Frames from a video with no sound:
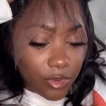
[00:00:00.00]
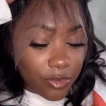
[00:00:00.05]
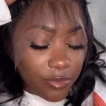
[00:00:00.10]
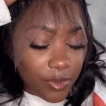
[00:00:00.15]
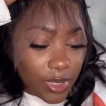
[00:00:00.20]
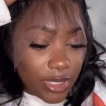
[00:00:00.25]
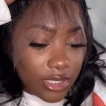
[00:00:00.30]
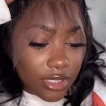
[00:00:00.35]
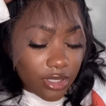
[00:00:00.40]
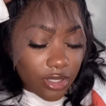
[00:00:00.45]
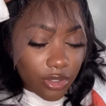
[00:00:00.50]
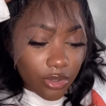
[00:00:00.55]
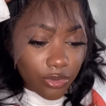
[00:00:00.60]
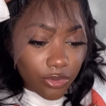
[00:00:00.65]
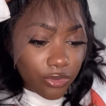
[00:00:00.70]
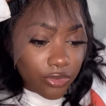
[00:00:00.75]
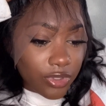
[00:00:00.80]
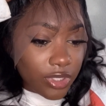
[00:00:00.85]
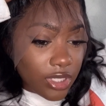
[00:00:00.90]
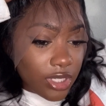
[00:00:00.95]
with myself.
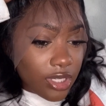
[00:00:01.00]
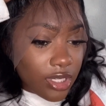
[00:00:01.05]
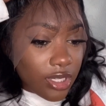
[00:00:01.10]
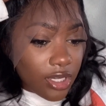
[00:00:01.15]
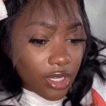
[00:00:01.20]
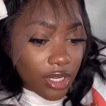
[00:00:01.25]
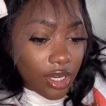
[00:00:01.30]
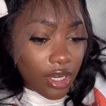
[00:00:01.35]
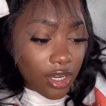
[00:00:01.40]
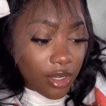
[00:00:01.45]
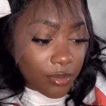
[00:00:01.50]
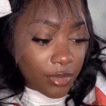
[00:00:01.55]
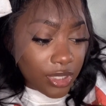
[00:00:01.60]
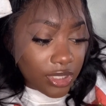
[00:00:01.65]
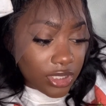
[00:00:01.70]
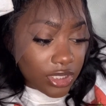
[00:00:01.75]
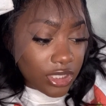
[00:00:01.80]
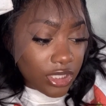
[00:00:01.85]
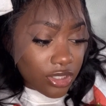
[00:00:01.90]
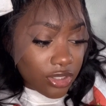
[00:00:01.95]
I'm
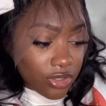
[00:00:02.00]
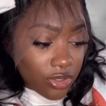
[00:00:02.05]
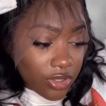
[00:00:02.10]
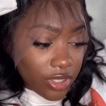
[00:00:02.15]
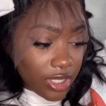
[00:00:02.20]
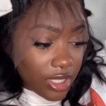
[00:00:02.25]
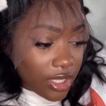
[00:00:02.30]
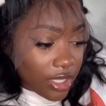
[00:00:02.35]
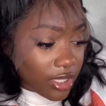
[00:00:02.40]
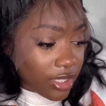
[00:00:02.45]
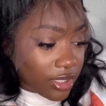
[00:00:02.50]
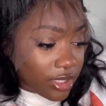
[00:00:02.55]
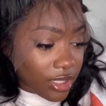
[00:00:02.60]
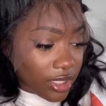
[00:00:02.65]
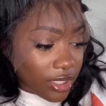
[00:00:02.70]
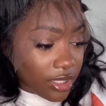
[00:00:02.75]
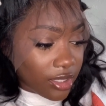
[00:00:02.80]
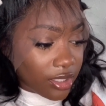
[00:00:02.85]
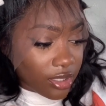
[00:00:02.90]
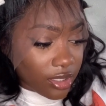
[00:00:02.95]
about to just go ahead,
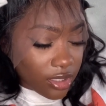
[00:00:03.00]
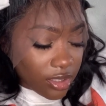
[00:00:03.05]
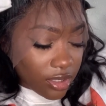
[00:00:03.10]
like.